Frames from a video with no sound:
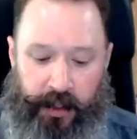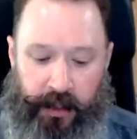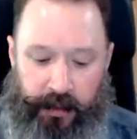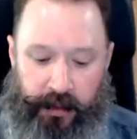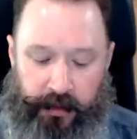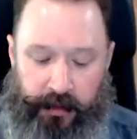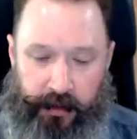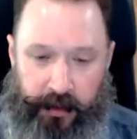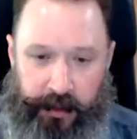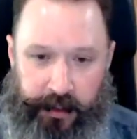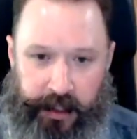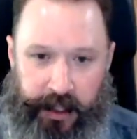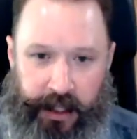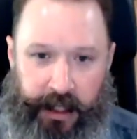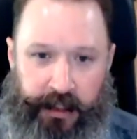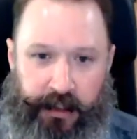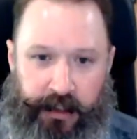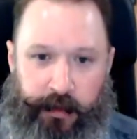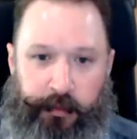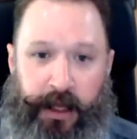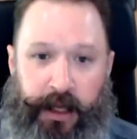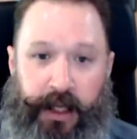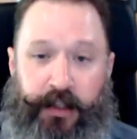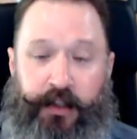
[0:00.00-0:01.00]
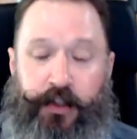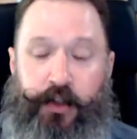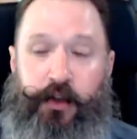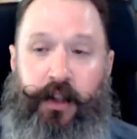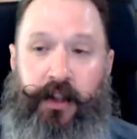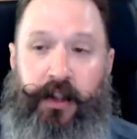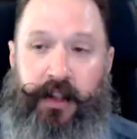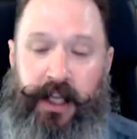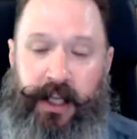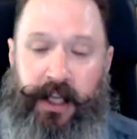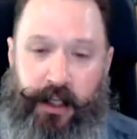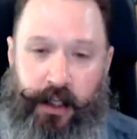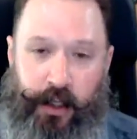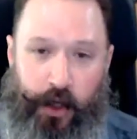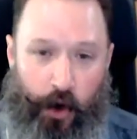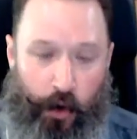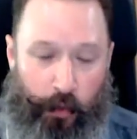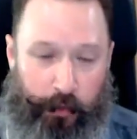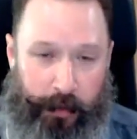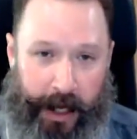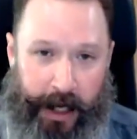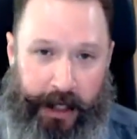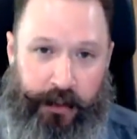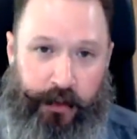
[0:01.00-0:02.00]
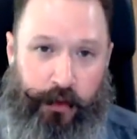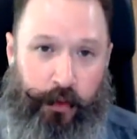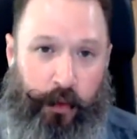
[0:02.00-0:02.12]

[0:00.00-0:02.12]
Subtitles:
link to make sure that they go back